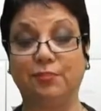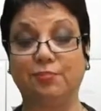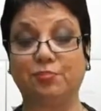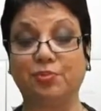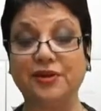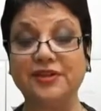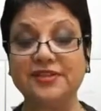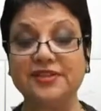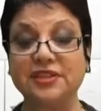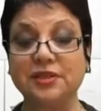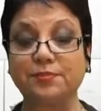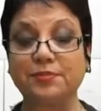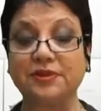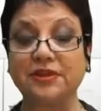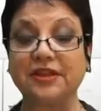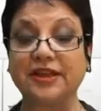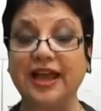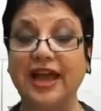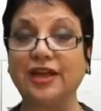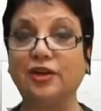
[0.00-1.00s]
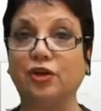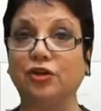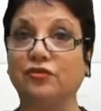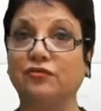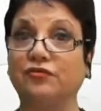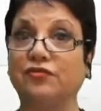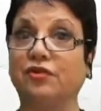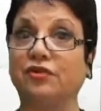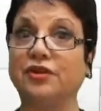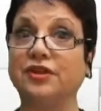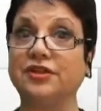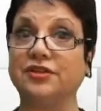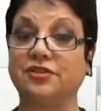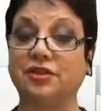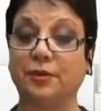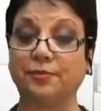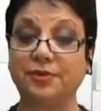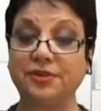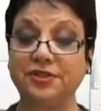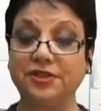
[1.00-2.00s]
a principal canon for
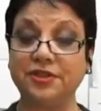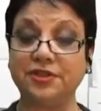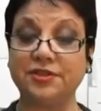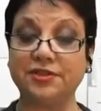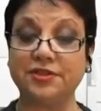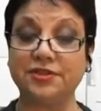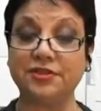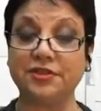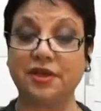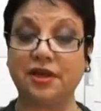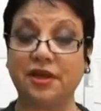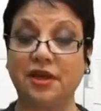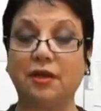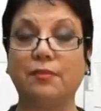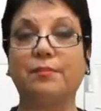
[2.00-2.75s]
interpreters,